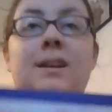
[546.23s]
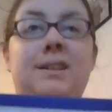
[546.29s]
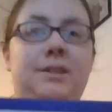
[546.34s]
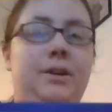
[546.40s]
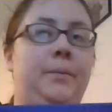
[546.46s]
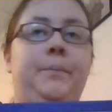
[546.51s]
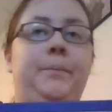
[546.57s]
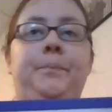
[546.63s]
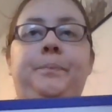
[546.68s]

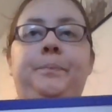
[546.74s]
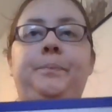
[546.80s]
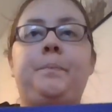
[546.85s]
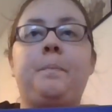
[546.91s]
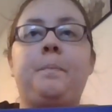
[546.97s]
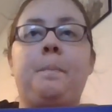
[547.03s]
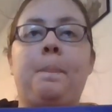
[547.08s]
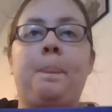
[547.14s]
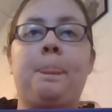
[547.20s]
So
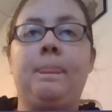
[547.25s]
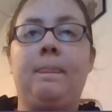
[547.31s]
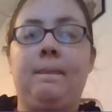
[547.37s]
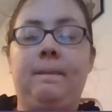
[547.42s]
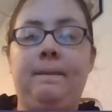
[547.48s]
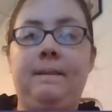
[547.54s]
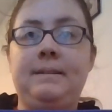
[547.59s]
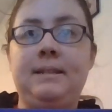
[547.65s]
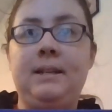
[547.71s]

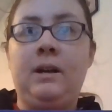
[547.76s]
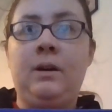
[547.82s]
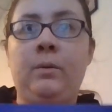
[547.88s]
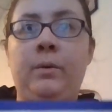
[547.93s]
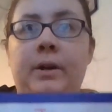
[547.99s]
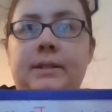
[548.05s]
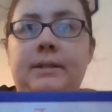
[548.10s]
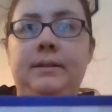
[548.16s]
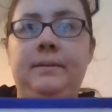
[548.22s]
this is how it
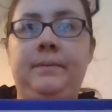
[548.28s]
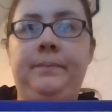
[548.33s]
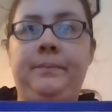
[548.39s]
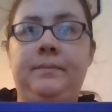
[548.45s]
works.